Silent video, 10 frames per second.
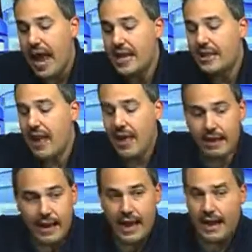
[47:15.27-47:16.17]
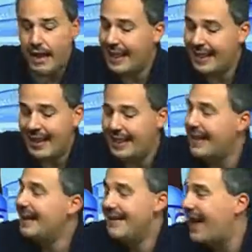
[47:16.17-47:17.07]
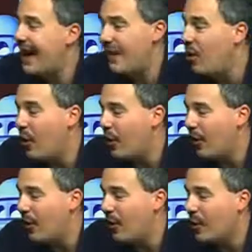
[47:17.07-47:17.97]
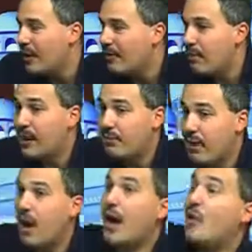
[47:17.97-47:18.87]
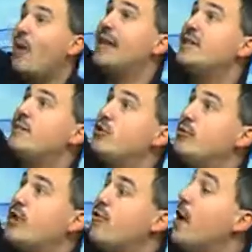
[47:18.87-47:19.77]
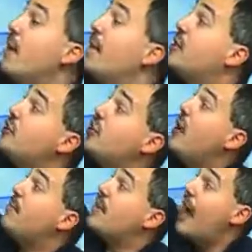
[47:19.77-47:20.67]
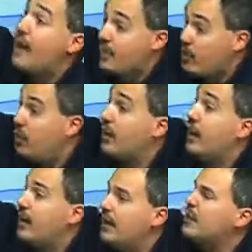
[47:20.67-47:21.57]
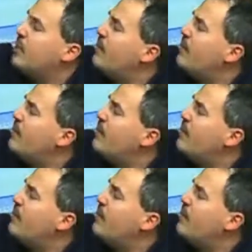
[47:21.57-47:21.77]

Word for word: and, and then he didn't die at all. Mm-hmm. But, but Allah raised him to himself. But sometime, according to the hadith,